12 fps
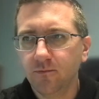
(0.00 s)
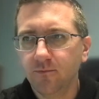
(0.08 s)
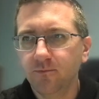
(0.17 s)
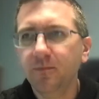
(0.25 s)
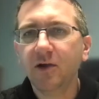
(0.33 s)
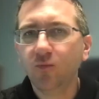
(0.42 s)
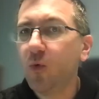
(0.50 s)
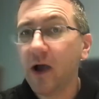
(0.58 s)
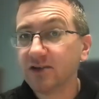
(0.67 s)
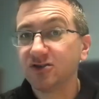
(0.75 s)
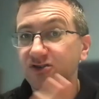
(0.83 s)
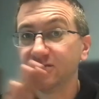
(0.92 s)

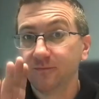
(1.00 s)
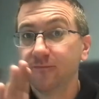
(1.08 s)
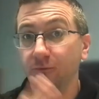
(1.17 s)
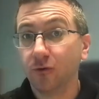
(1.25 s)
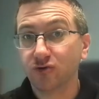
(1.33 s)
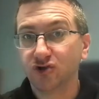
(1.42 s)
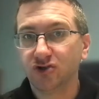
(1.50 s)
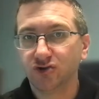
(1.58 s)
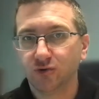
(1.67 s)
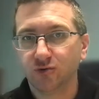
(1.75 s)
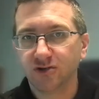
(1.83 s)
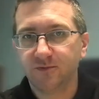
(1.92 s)
Midwest version,
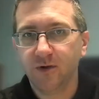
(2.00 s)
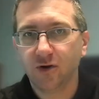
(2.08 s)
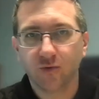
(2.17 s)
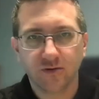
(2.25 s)
so to speak,